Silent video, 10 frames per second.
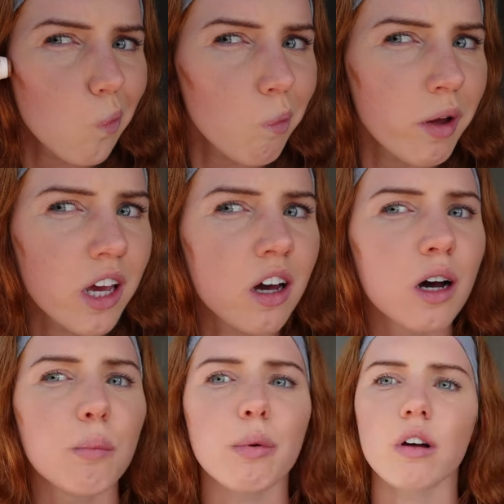
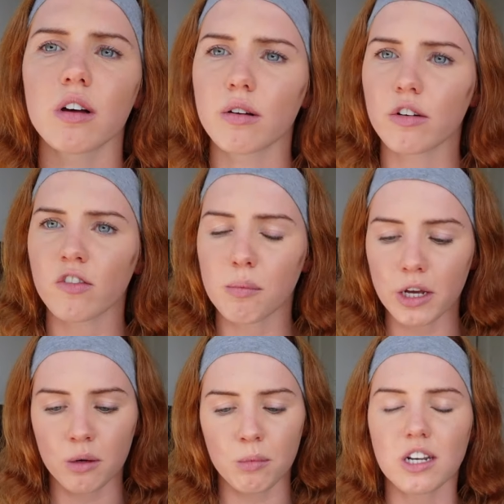makeup for my
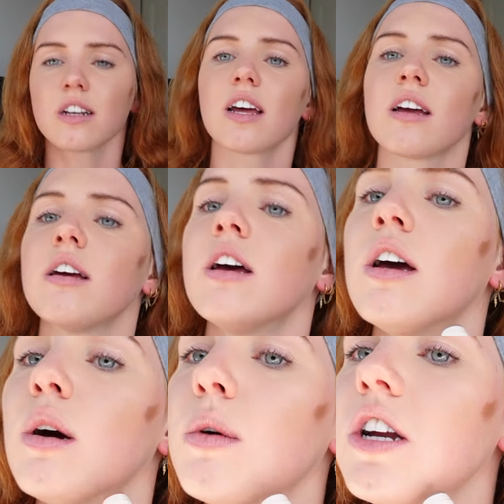own wedding day,
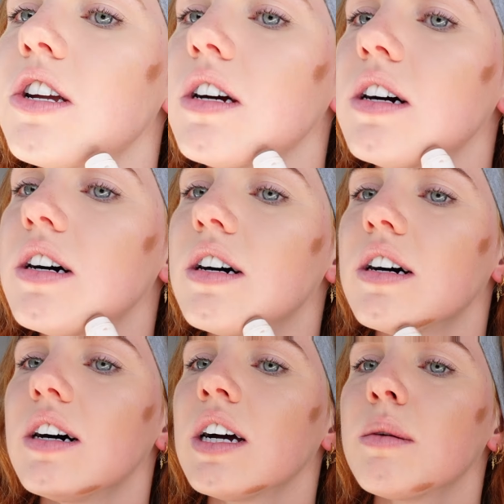which
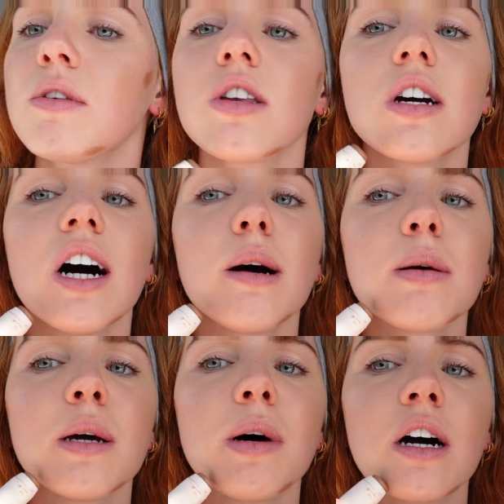I am so
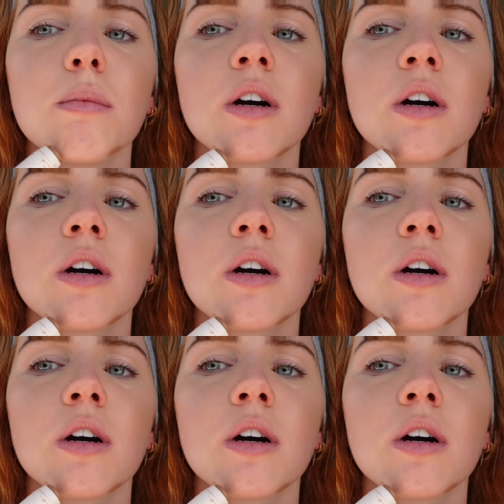happy about